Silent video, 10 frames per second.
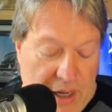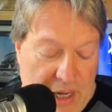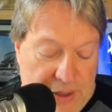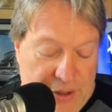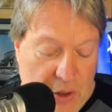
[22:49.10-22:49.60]

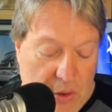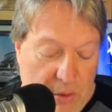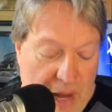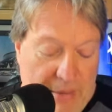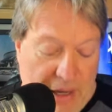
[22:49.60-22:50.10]
so
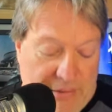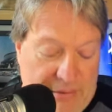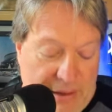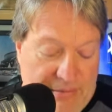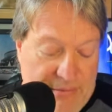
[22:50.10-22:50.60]
I'm
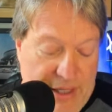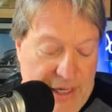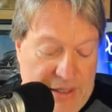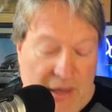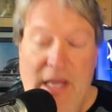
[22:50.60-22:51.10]
going
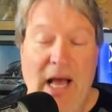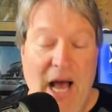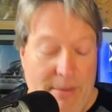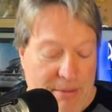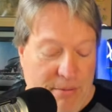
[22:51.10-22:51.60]

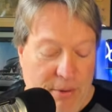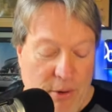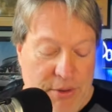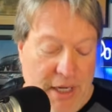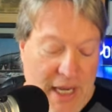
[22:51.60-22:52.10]
to
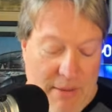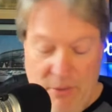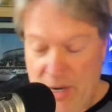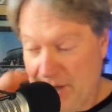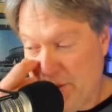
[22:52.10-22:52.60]
propose to him.
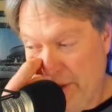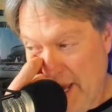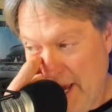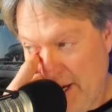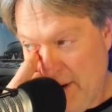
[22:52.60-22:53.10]
What else do we
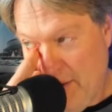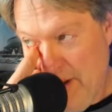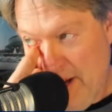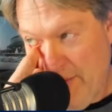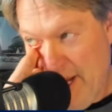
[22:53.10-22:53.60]
got here?
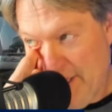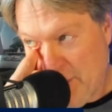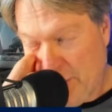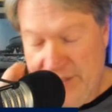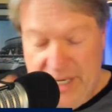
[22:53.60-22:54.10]
Well, we got this
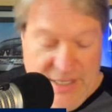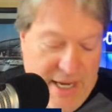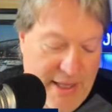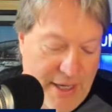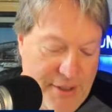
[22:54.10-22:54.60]
Ortiz
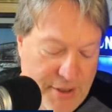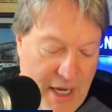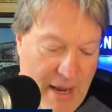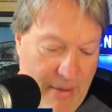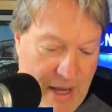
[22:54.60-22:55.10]
kid that just
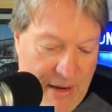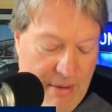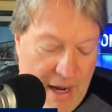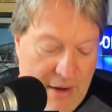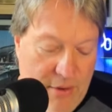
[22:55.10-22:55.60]
came in,
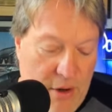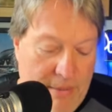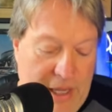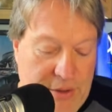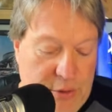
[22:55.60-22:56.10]
but I don't know.
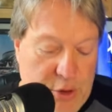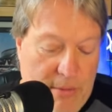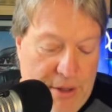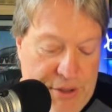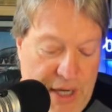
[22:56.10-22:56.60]
I'm not so sure
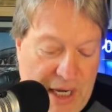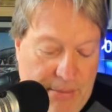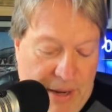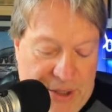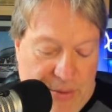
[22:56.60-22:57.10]
about second
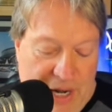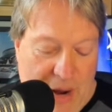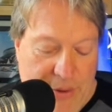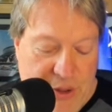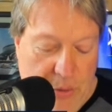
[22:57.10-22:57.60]
base right
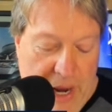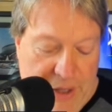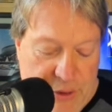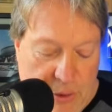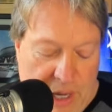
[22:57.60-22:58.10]
now with
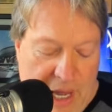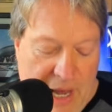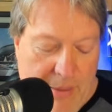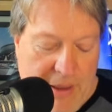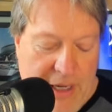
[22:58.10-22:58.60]
Terang, so
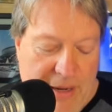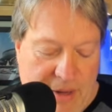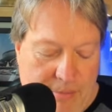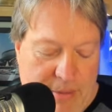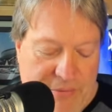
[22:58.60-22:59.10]
I'm going to let him
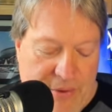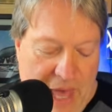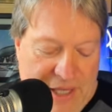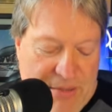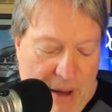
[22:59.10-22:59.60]
compete for
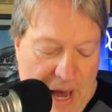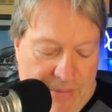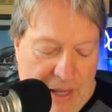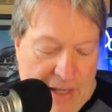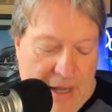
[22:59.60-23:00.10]
that
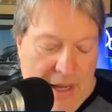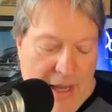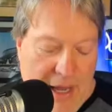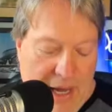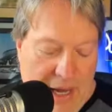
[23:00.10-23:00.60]
spot.
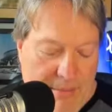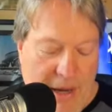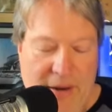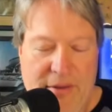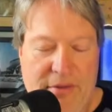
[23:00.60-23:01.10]

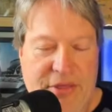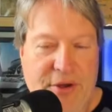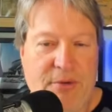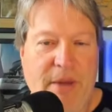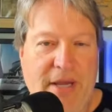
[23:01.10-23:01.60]
But
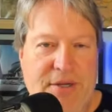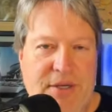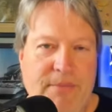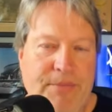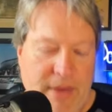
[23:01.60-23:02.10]
third
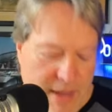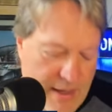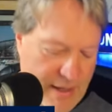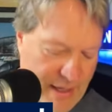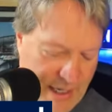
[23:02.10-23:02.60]
base,
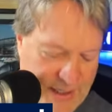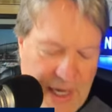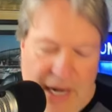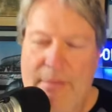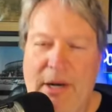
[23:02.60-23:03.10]
he
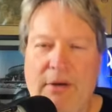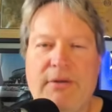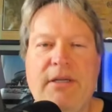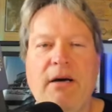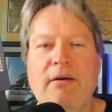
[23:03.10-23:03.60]
said, I'm going
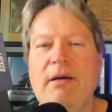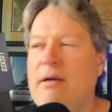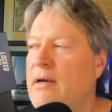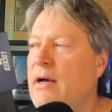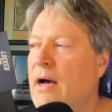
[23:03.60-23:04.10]

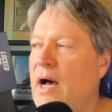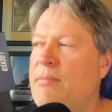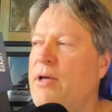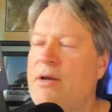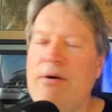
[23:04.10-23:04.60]

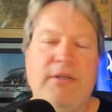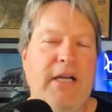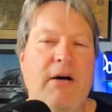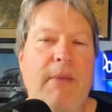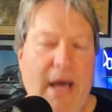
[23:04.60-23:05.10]
to go
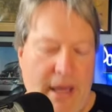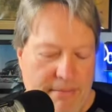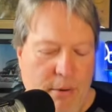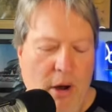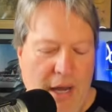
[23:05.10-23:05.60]
tell my
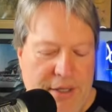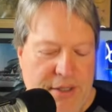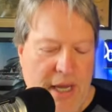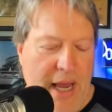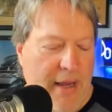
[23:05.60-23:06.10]

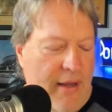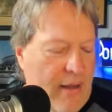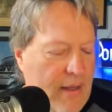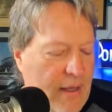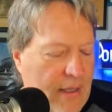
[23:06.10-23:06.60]
boss, hey,
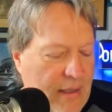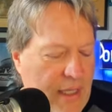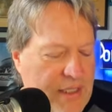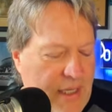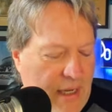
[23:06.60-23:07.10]

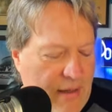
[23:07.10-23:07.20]
Let's